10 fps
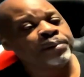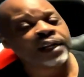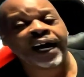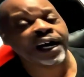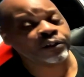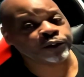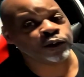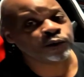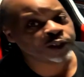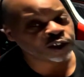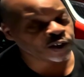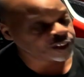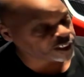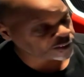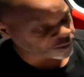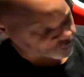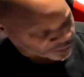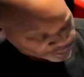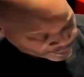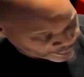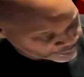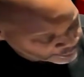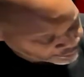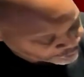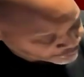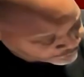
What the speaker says: But I'll do one on here at a later